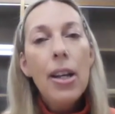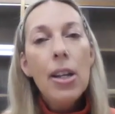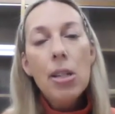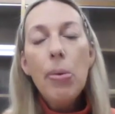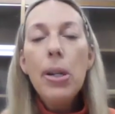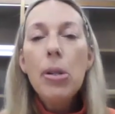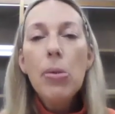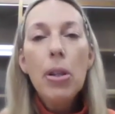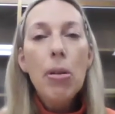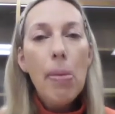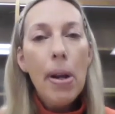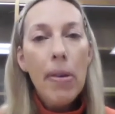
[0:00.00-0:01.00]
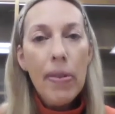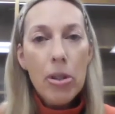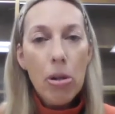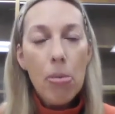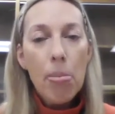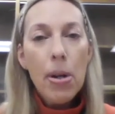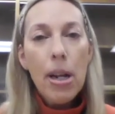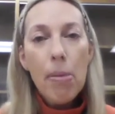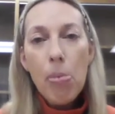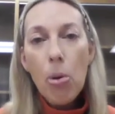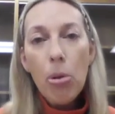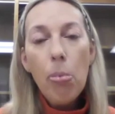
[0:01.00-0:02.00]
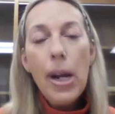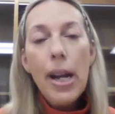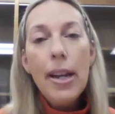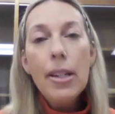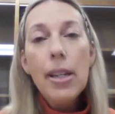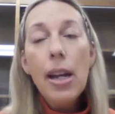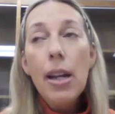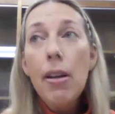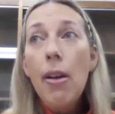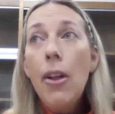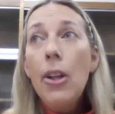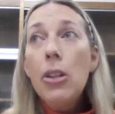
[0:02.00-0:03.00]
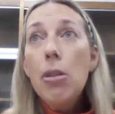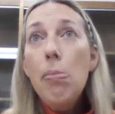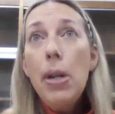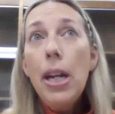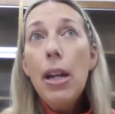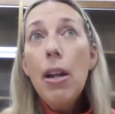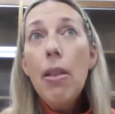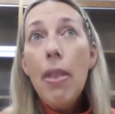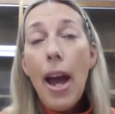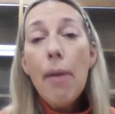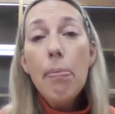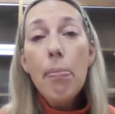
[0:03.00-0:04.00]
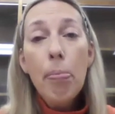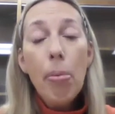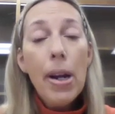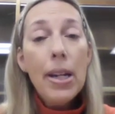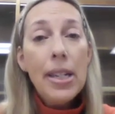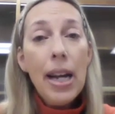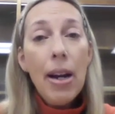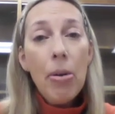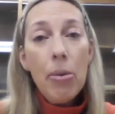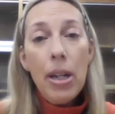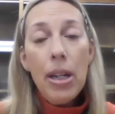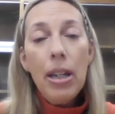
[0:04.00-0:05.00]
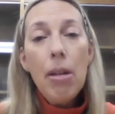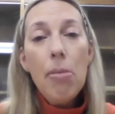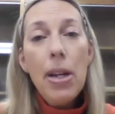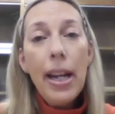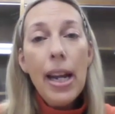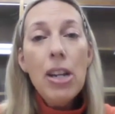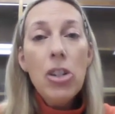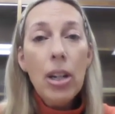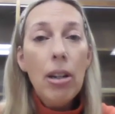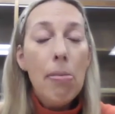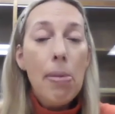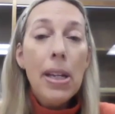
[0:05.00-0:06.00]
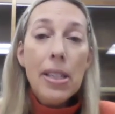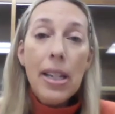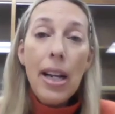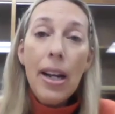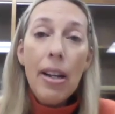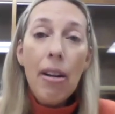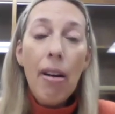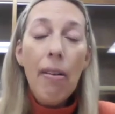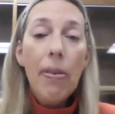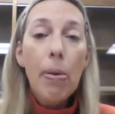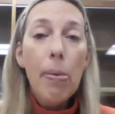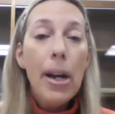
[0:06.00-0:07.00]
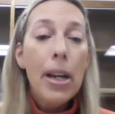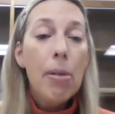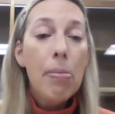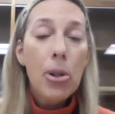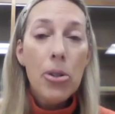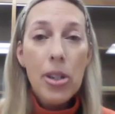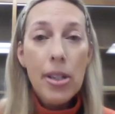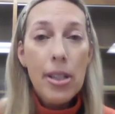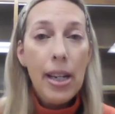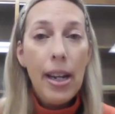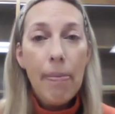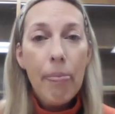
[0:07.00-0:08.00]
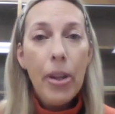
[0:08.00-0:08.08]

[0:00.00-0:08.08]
So we do a little bit of interpreting both ways. And to me, that breakdown in communication could be a sign of a writing emergency.